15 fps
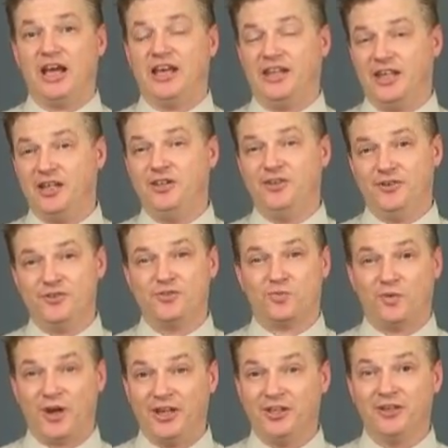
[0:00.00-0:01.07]
and then use
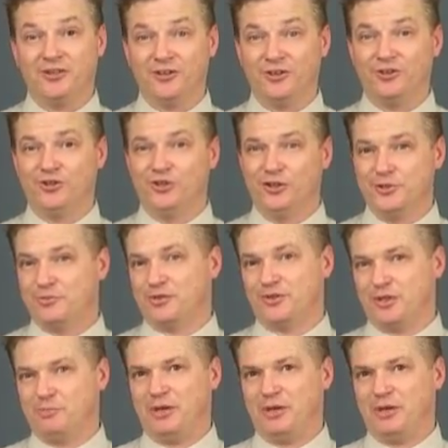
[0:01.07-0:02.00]
regular loops with